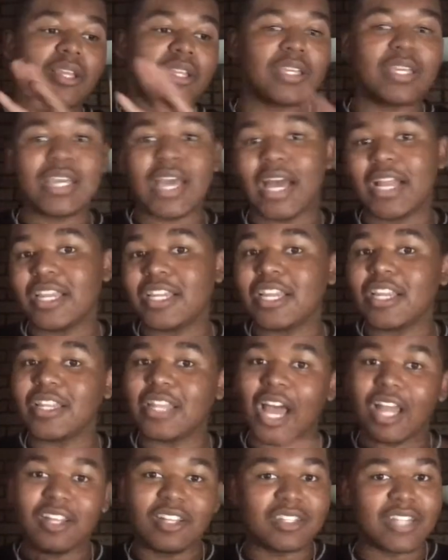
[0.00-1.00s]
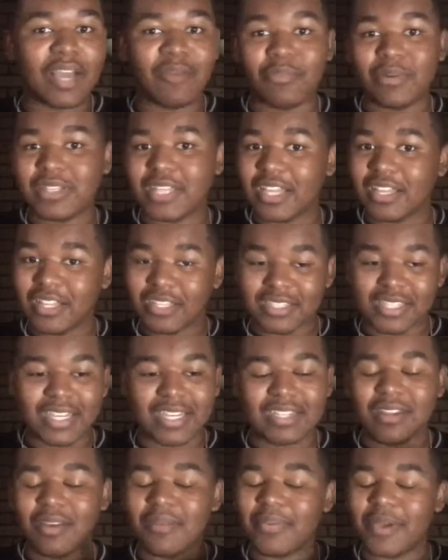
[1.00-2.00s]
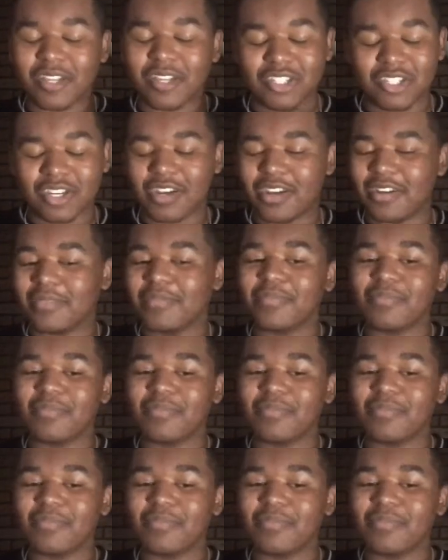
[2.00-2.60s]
yeah, they did not look like what they looked like in their picture.